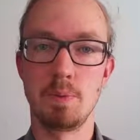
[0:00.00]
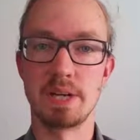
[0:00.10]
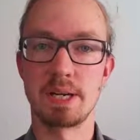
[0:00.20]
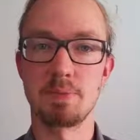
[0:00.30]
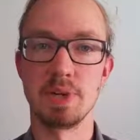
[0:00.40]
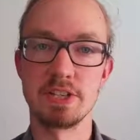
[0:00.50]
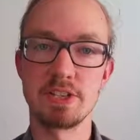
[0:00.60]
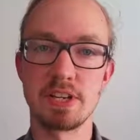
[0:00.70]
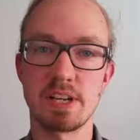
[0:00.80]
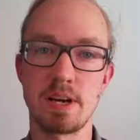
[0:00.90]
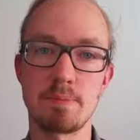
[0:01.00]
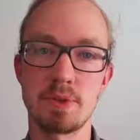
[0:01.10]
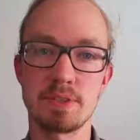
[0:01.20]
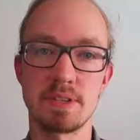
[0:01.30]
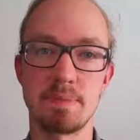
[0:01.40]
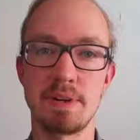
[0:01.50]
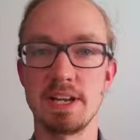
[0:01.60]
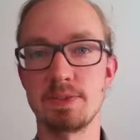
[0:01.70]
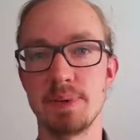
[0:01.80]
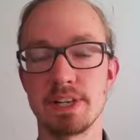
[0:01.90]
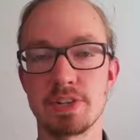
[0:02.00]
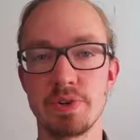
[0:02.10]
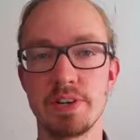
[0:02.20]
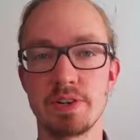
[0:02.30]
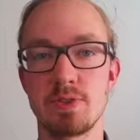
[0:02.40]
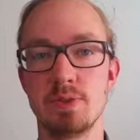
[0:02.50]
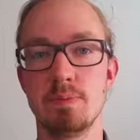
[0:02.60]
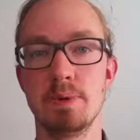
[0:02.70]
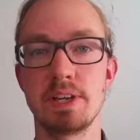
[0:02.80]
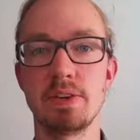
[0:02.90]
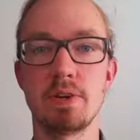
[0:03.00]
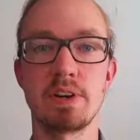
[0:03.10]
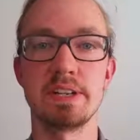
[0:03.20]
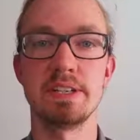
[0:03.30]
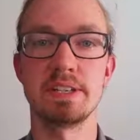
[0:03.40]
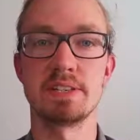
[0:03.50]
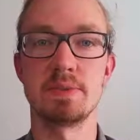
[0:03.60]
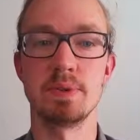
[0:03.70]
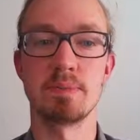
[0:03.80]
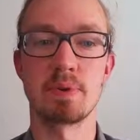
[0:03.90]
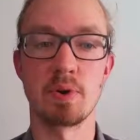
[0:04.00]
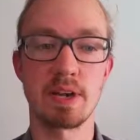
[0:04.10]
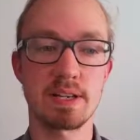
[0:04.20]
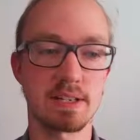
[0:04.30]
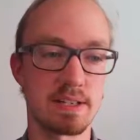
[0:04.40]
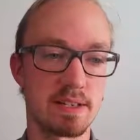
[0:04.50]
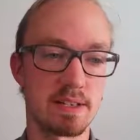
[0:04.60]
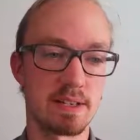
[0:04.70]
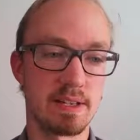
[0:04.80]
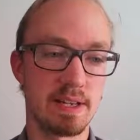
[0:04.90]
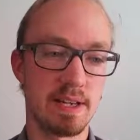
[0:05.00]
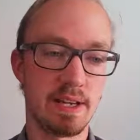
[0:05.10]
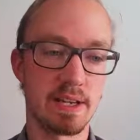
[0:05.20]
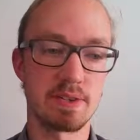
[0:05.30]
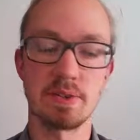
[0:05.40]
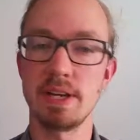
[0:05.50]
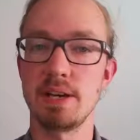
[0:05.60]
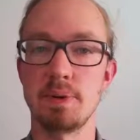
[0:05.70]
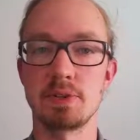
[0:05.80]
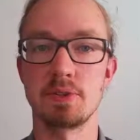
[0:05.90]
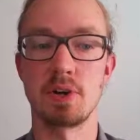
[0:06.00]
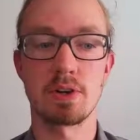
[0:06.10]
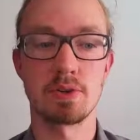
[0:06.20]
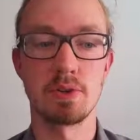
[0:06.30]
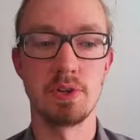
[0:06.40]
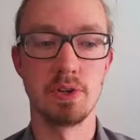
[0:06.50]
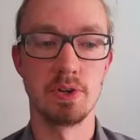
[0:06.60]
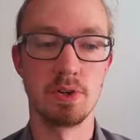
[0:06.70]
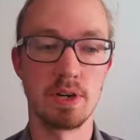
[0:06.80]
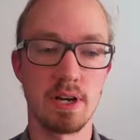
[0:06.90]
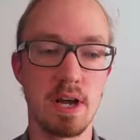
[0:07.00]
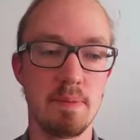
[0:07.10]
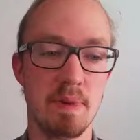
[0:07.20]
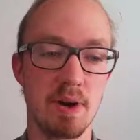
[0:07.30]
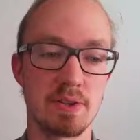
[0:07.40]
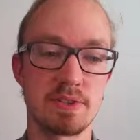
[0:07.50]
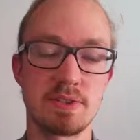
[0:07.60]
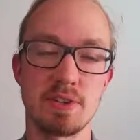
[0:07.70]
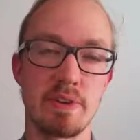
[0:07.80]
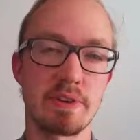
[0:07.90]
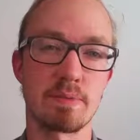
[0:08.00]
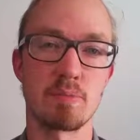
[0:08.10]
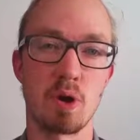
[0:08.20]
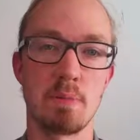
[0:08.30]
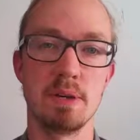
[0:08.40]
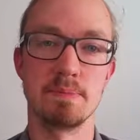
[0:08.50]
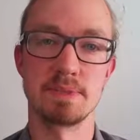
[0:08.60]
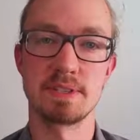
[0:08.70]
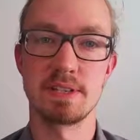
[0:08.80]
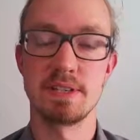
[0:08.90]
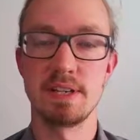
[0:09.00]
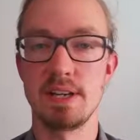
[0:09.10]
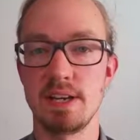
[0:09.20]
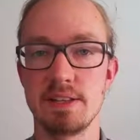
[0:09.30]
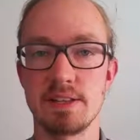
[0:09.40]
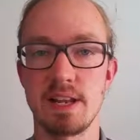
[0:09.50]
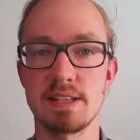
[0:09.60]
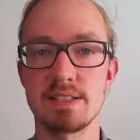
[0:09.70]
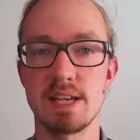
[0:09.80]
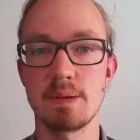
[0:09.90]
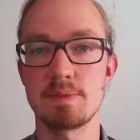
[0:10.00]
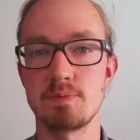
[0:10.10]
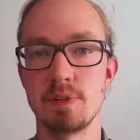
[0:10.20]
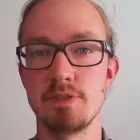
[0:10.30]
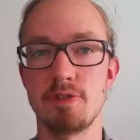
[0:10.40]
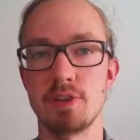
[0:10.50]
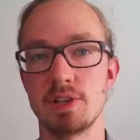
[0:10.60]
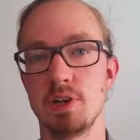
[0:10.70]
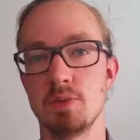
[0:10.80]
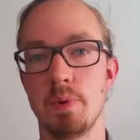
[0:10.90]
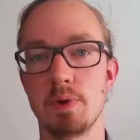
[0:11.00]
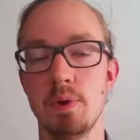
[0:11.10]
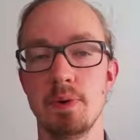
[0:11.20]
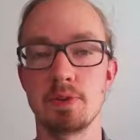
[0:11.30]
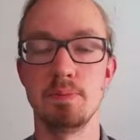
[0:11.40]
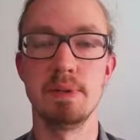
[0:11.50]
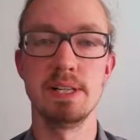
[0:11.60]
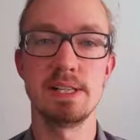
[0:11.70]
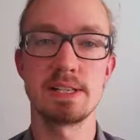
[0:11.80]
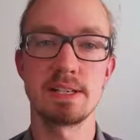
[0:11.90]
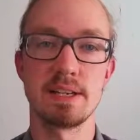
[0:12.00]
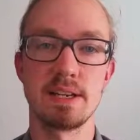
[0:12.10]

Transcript: Welcome to Engineering Campus, the place where I show you how to bring your idea to a product. And today I want to talk to you about solving problems. In the last steps we found out what we want to build,